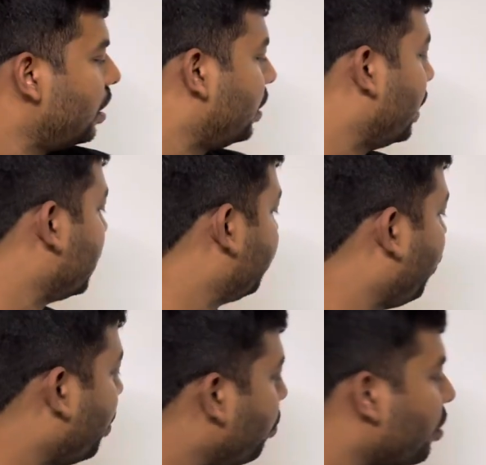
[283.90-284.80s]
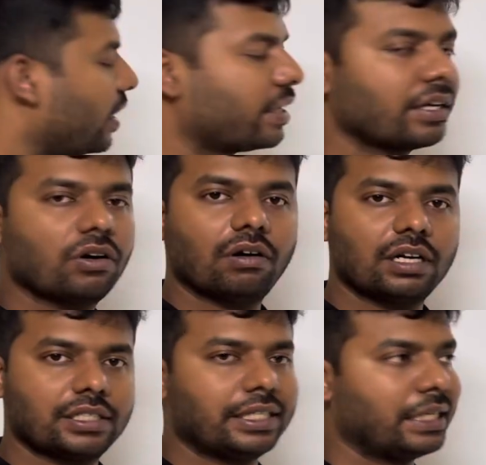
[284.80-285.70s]
There is one more technique called as
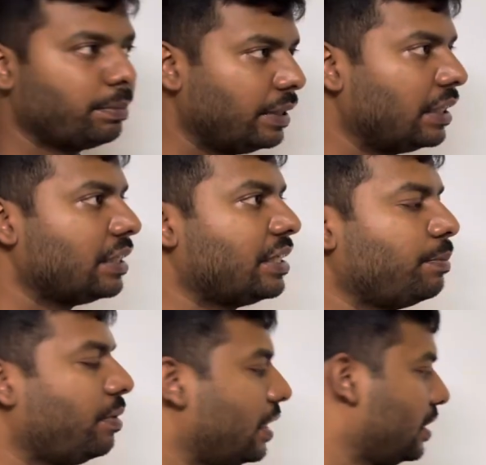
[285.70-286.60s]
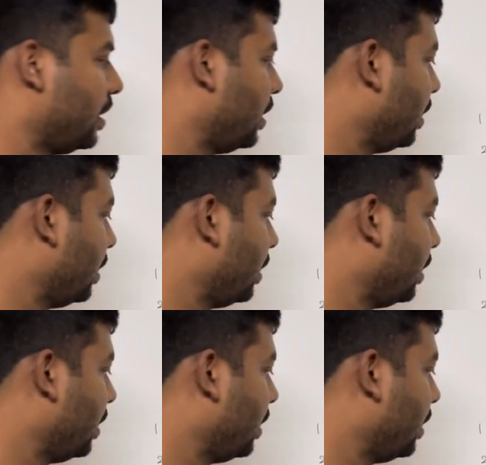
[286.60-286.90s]
a dependency parsing.